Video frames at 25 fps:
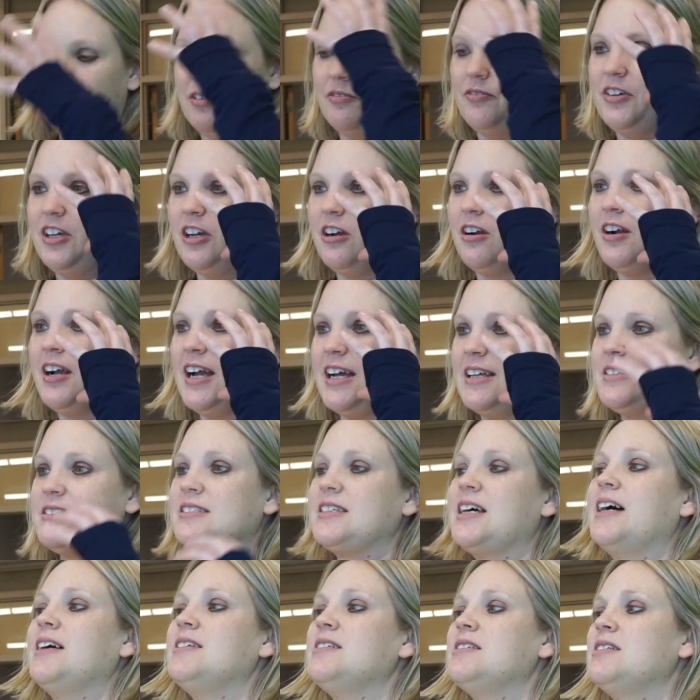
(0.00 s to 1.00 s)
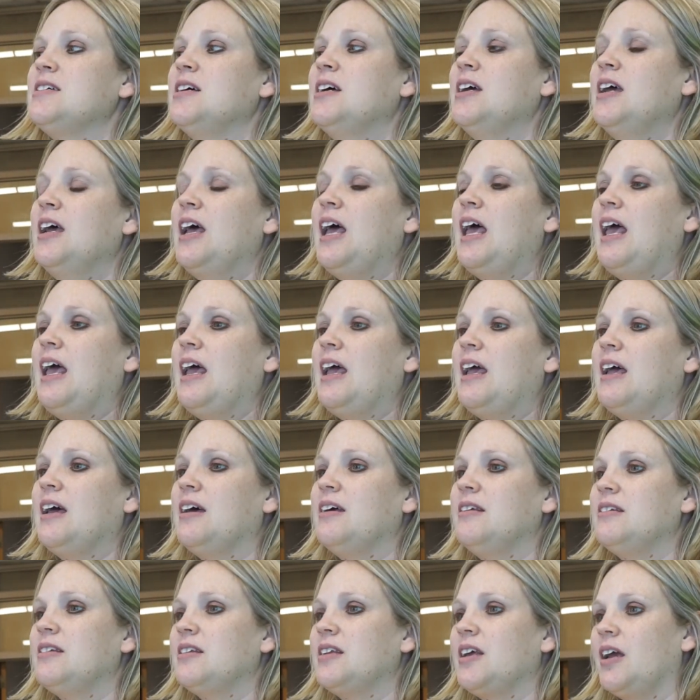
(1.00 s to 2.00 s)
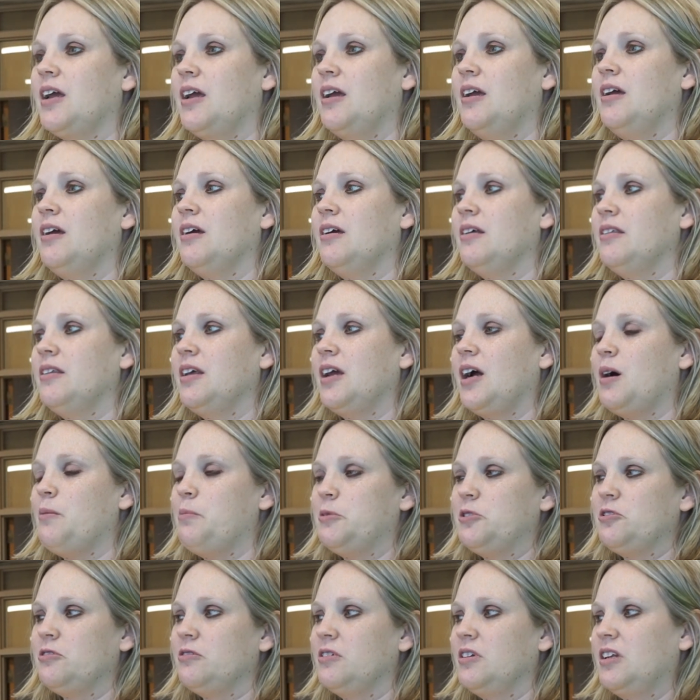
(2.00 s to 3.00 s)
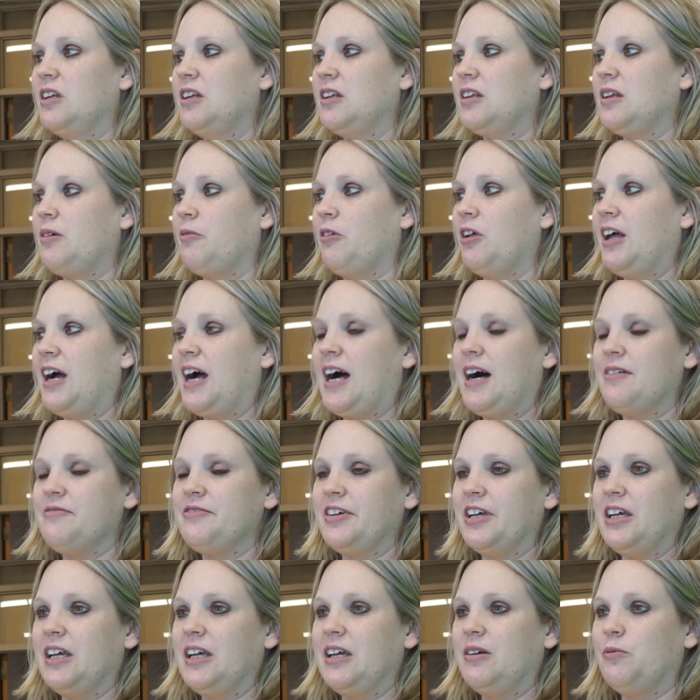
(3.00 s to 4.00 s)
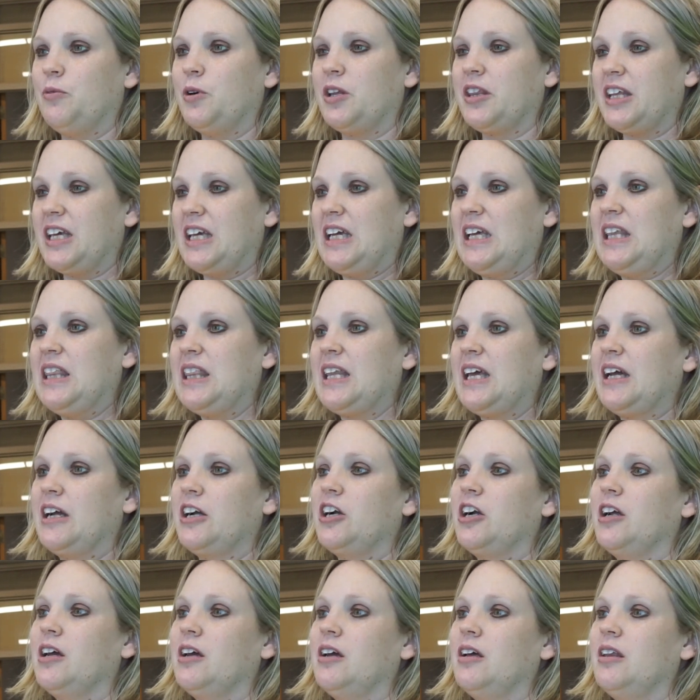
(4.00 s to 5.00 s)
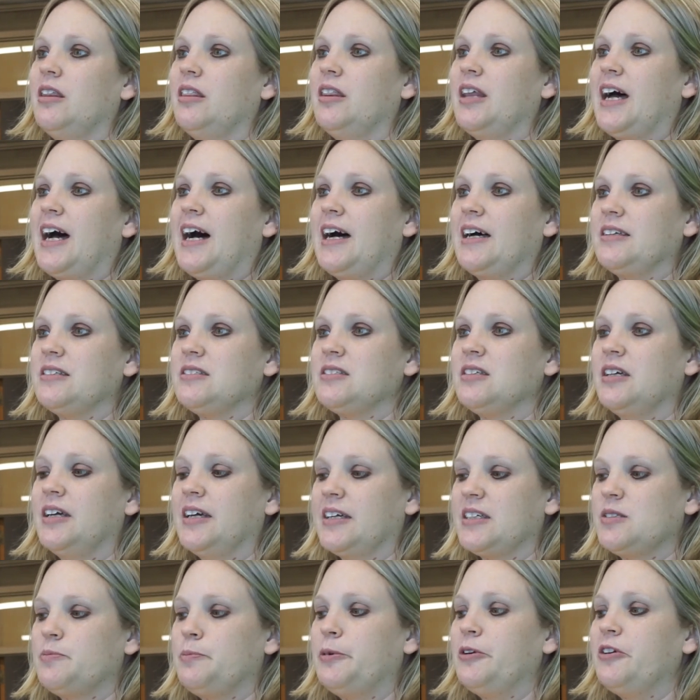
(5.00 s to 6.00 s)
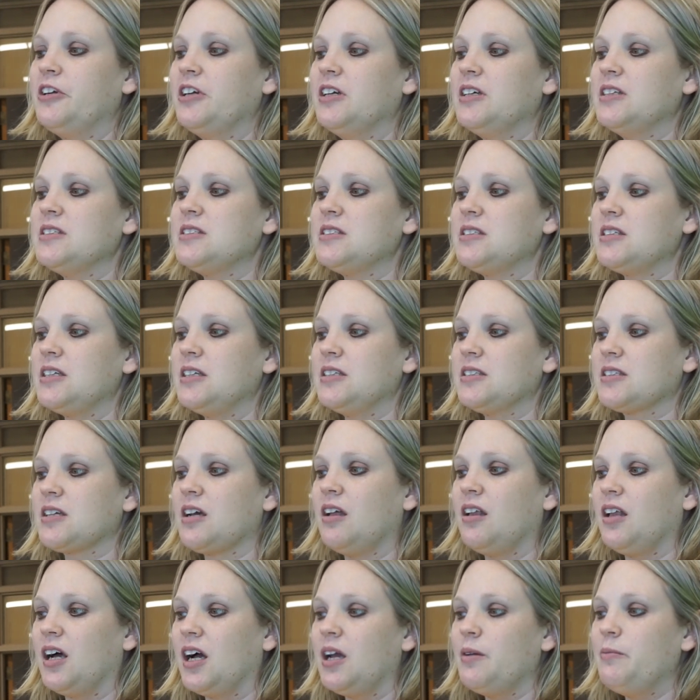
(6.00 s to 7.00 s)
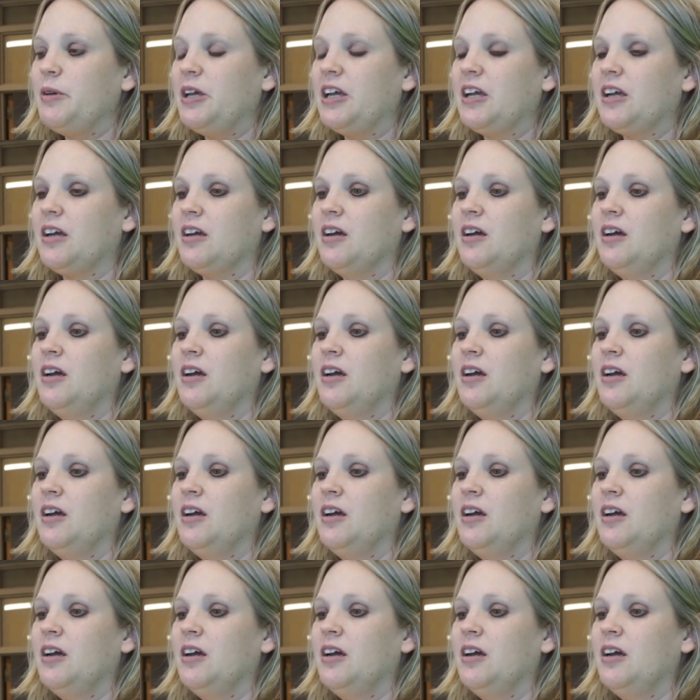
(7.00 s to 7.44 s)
the VR headset, and the opportunity they will have within there, that experience is climbing